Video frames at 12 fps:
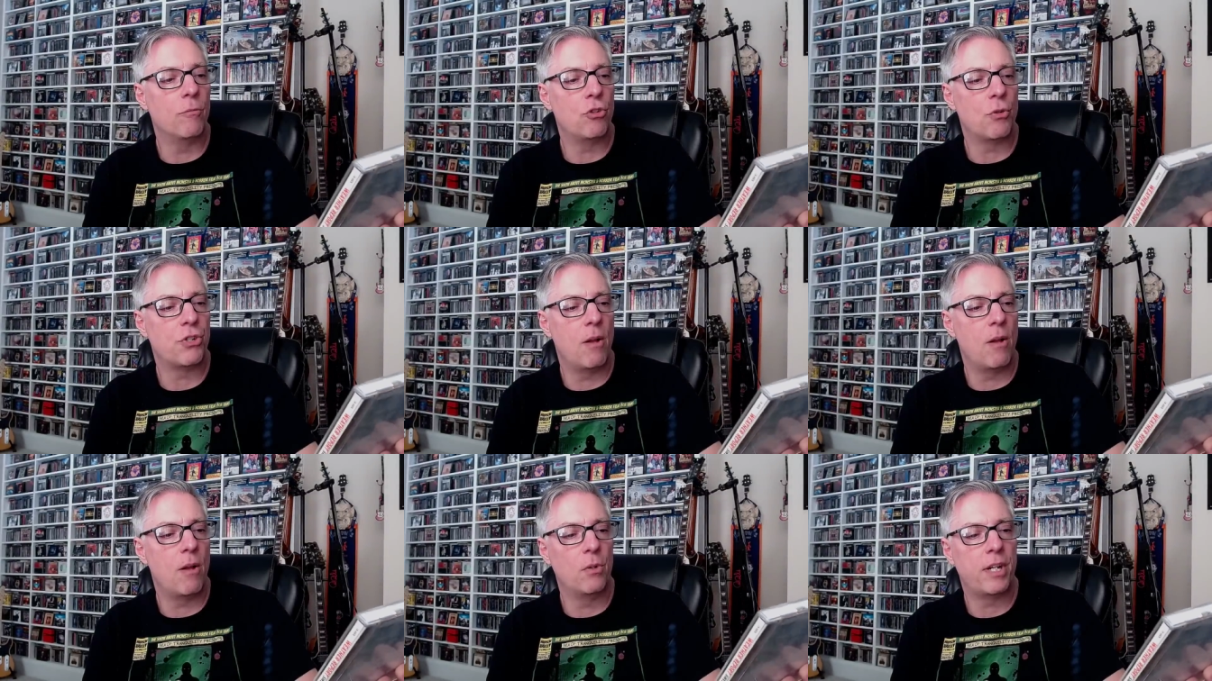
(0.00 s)
Joe
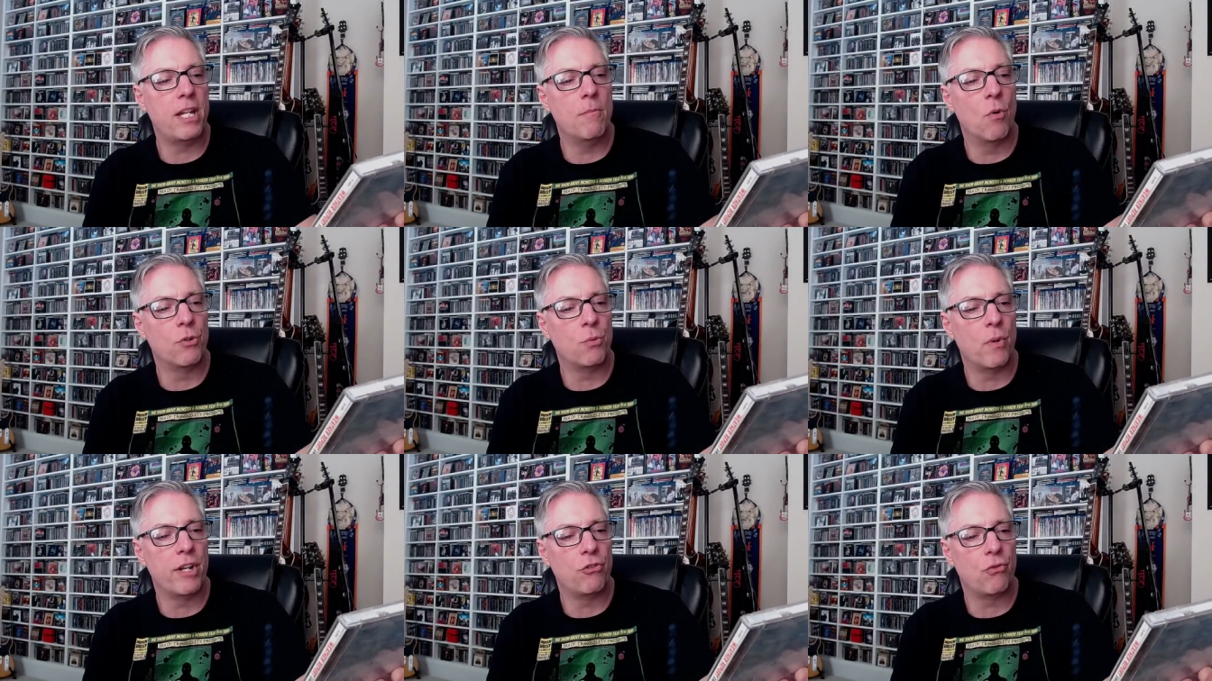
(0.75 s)
Zawinul, keyboards,
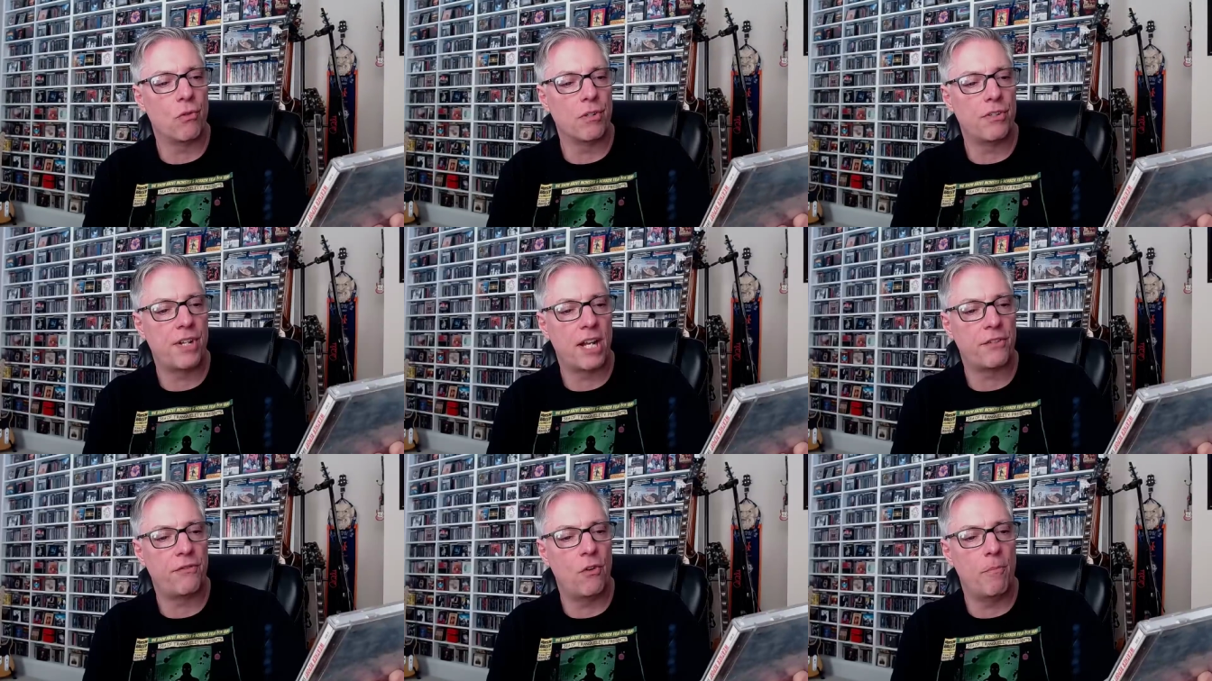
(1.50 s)
Wayne Shorter,
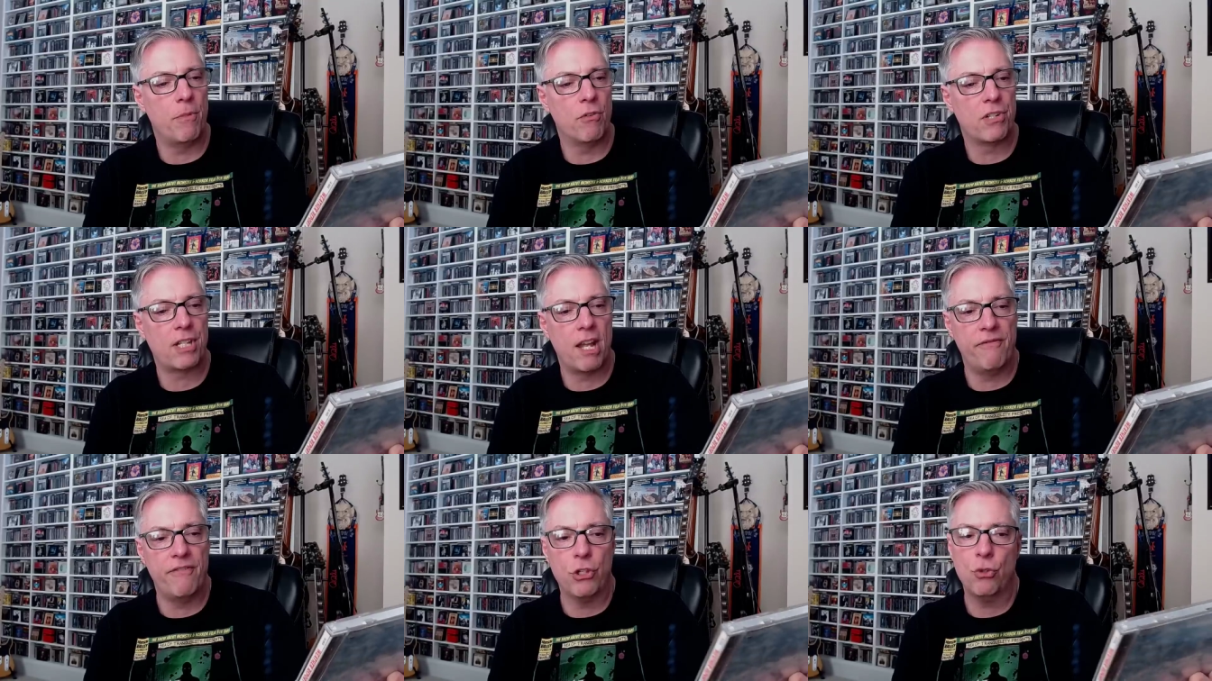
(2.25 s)
saxophone,
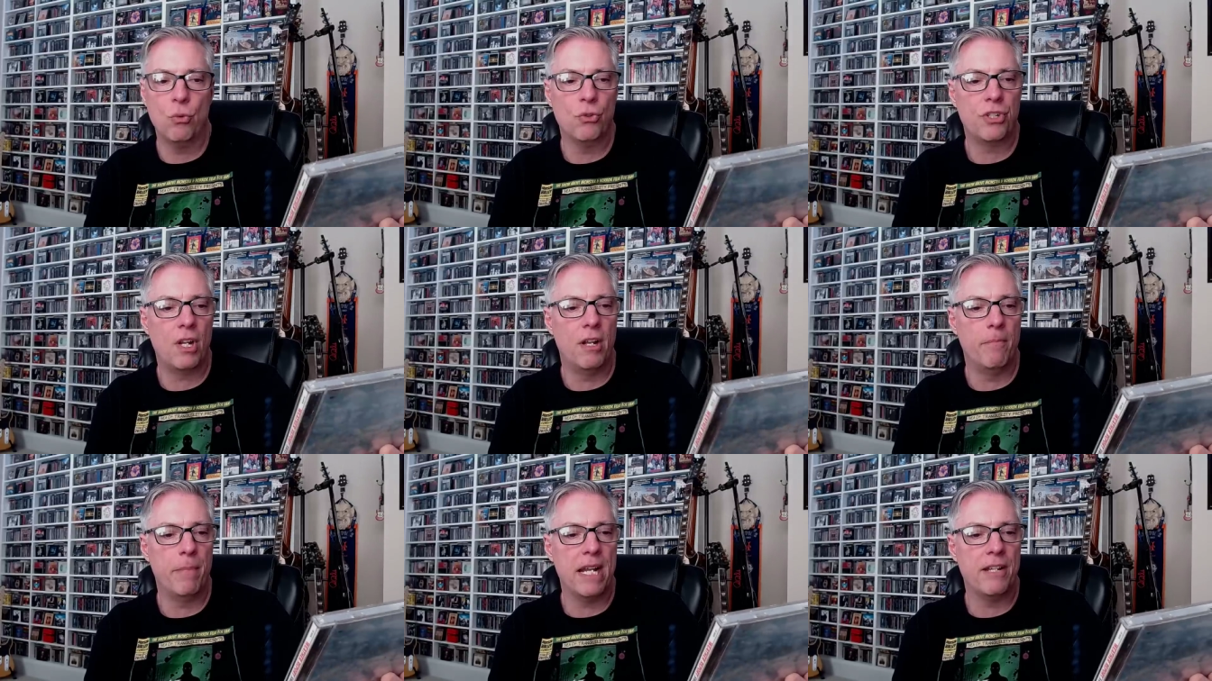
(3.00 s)
Miroslav Vitous
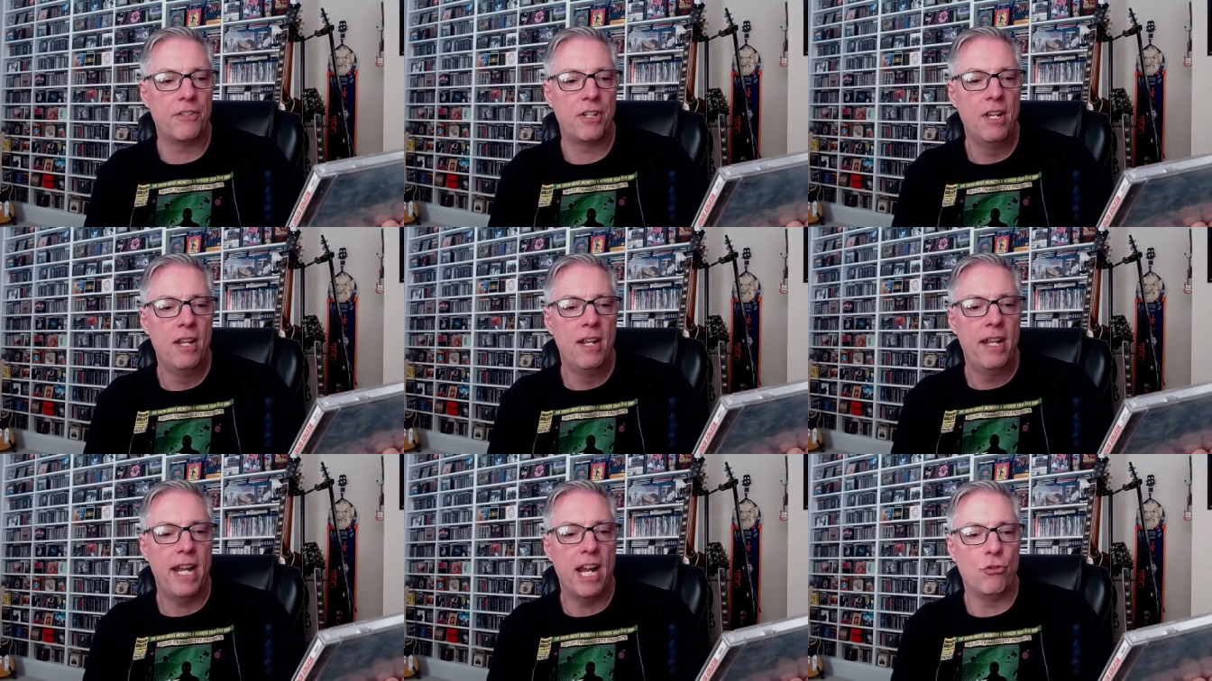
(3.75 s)
on bass,
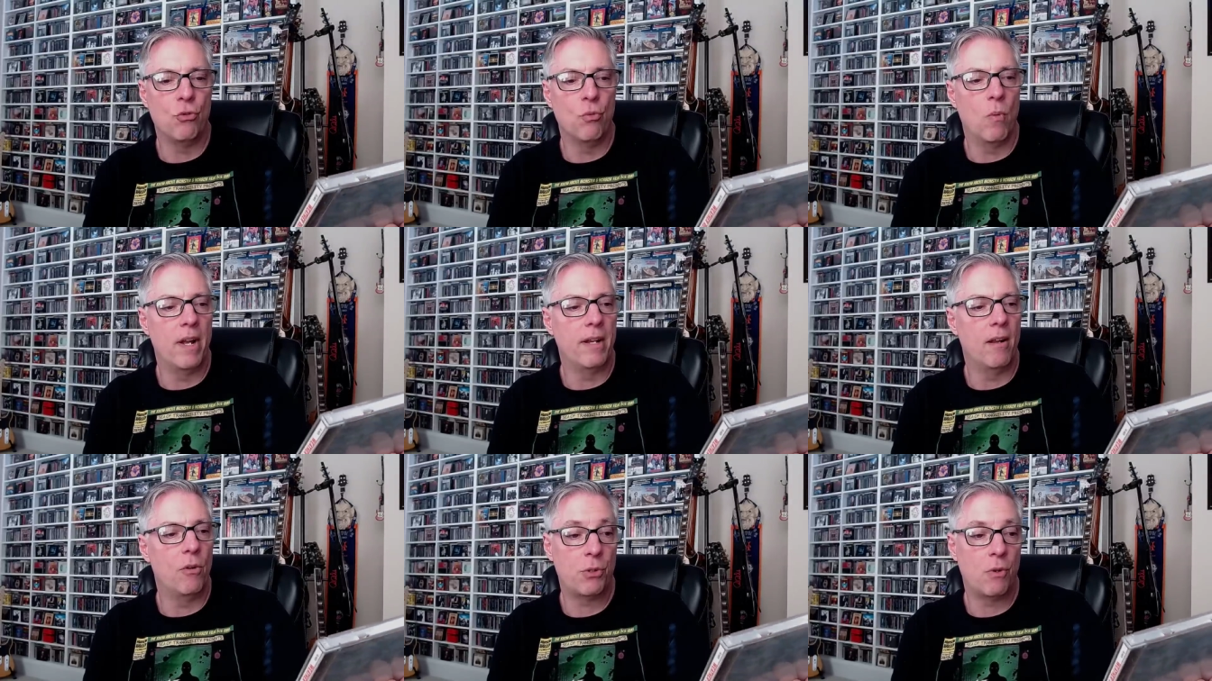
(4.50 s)
Andrew White
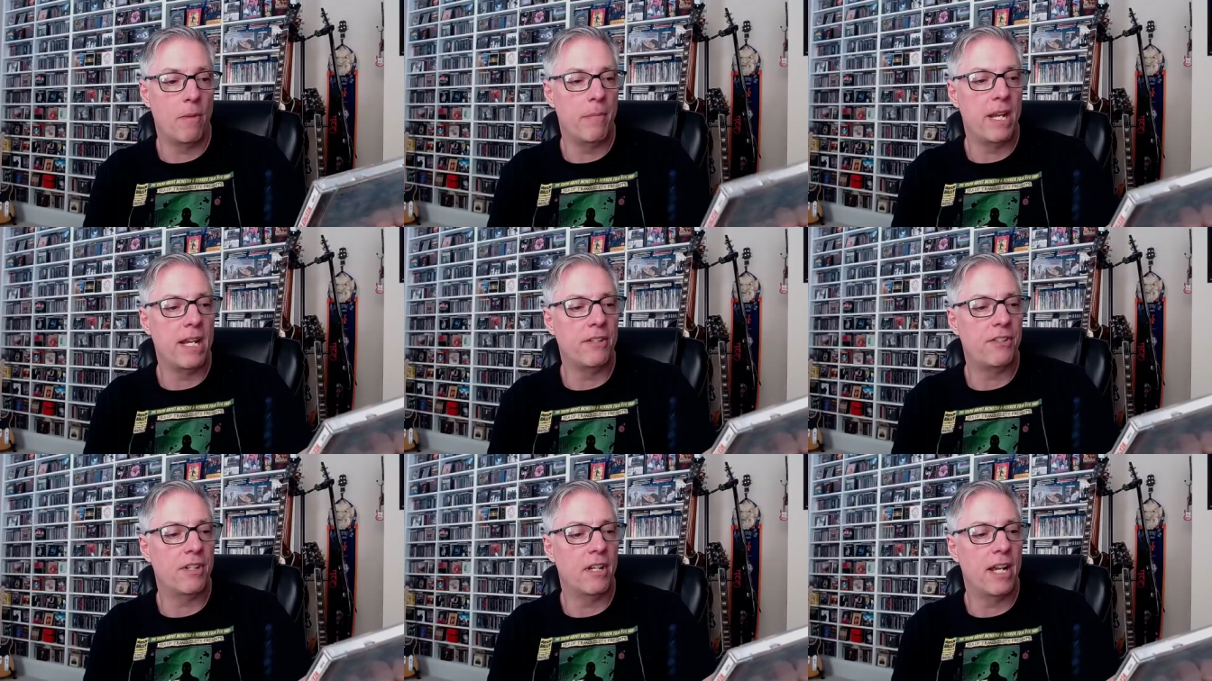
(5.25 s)
also on
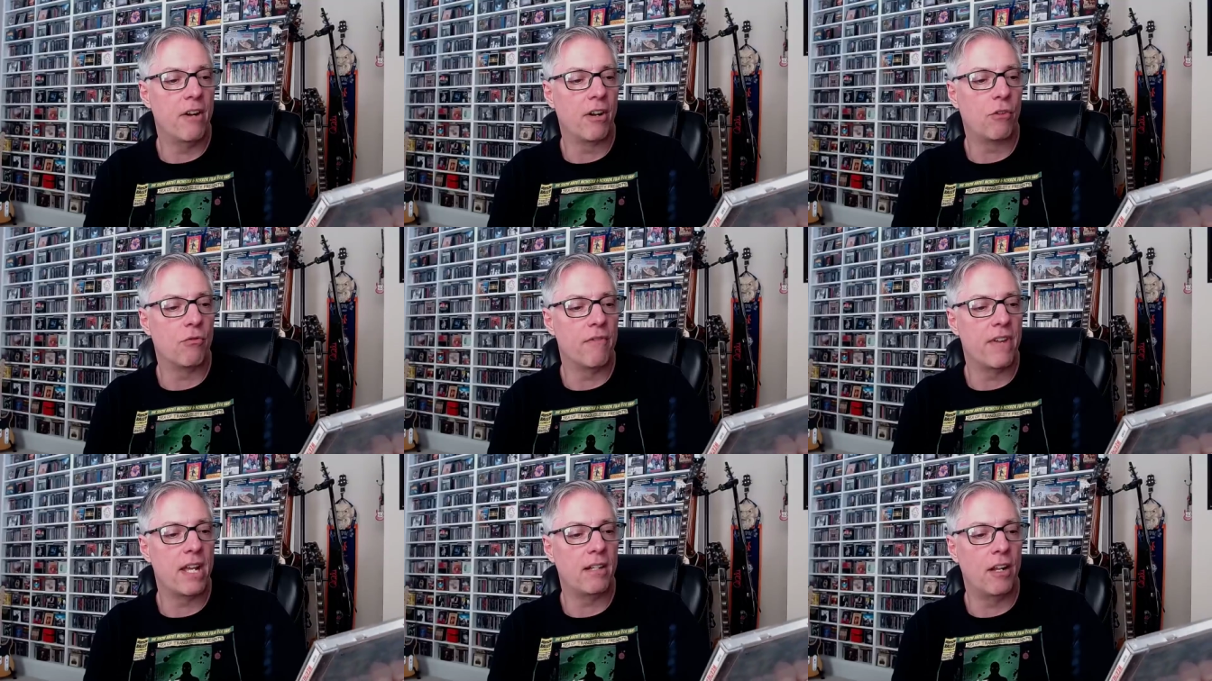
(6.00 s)
bass, uh, Eric
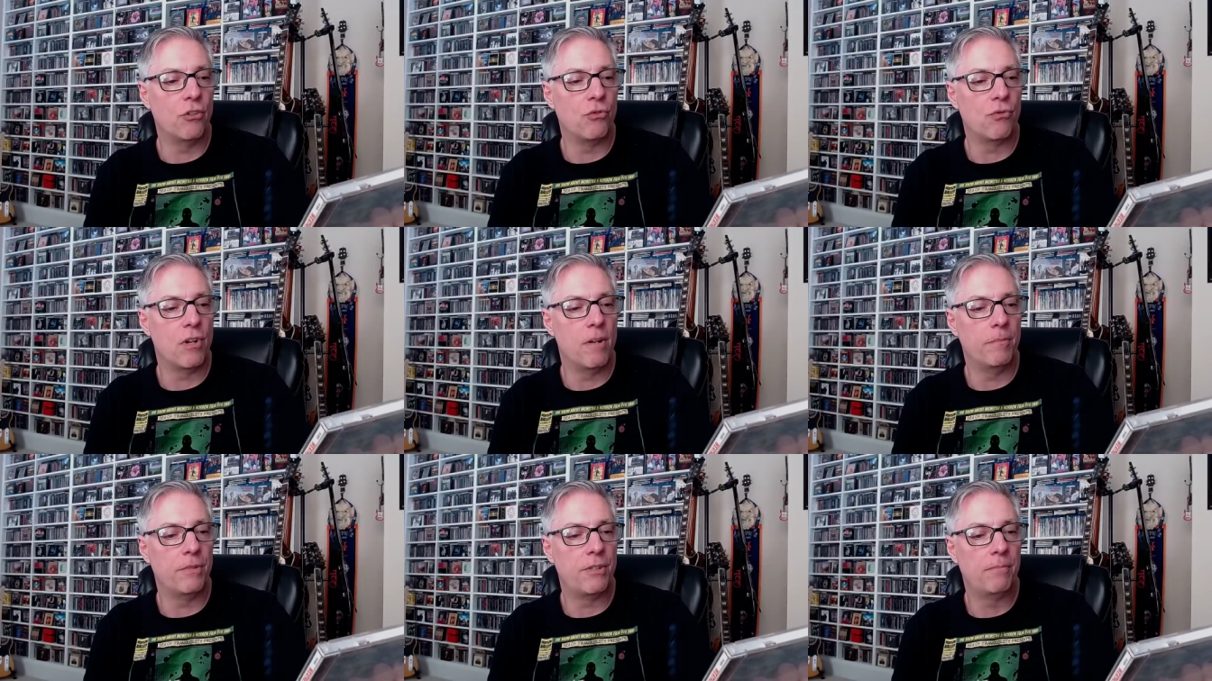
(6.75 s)
Gravatt on
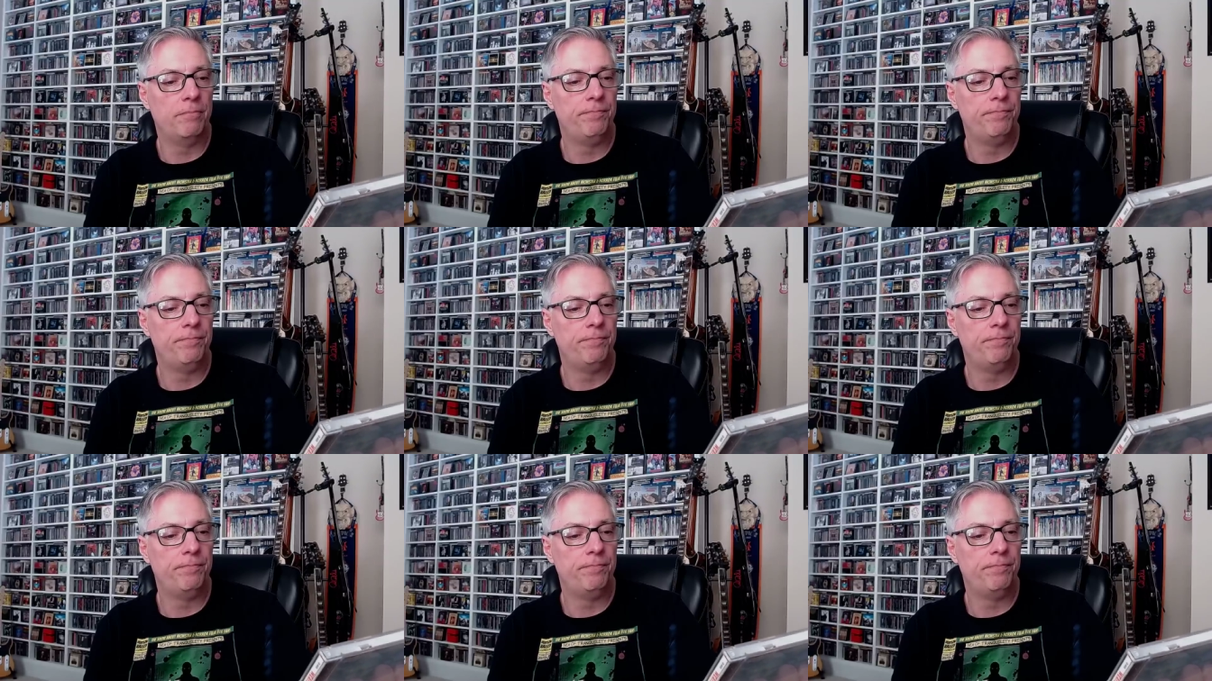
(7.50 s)
drums,